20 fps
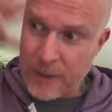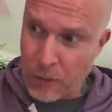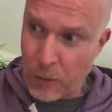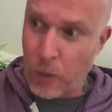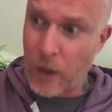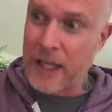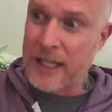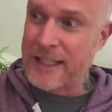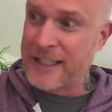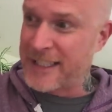it
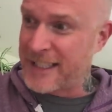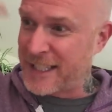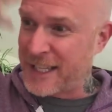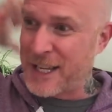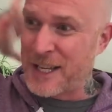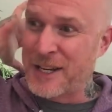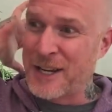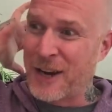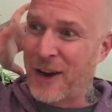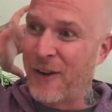was,
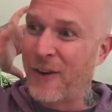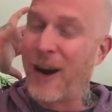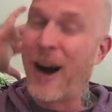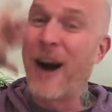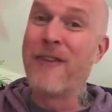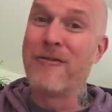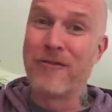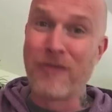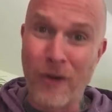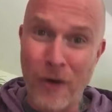you know,
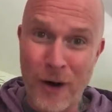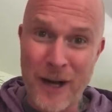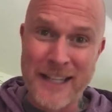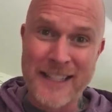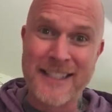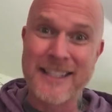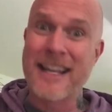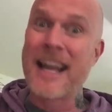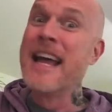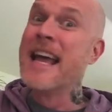a
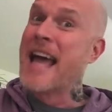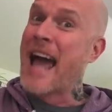voice.